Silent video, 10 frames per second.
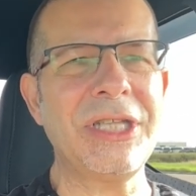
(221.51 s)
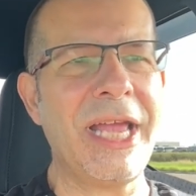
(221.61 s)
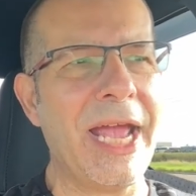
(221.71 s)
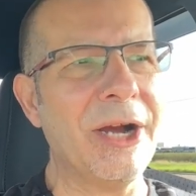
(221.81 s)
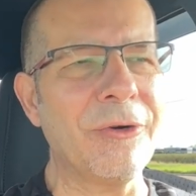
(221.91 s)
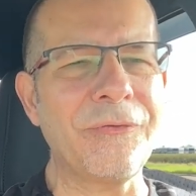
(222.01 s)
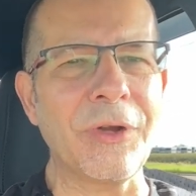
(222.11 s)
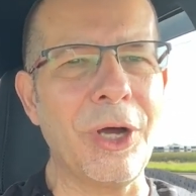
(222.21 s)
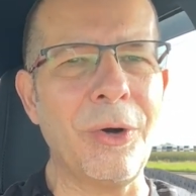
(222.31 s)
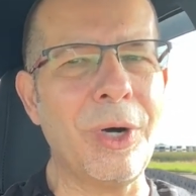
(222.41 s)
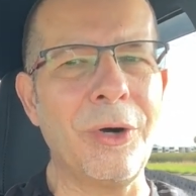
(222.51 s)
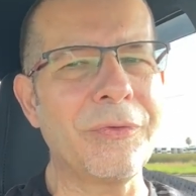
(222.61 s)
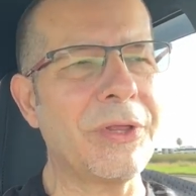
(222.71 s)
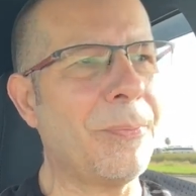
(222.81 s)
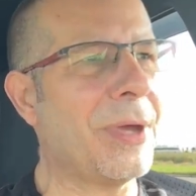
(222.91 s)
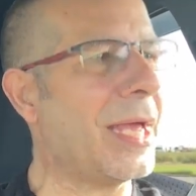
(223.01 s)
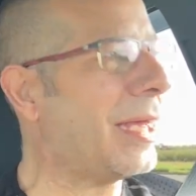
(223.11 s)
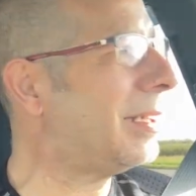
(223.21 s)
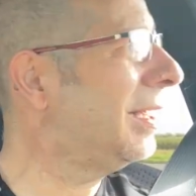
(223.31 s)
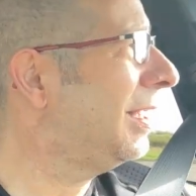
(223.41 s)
the airflow over the bed.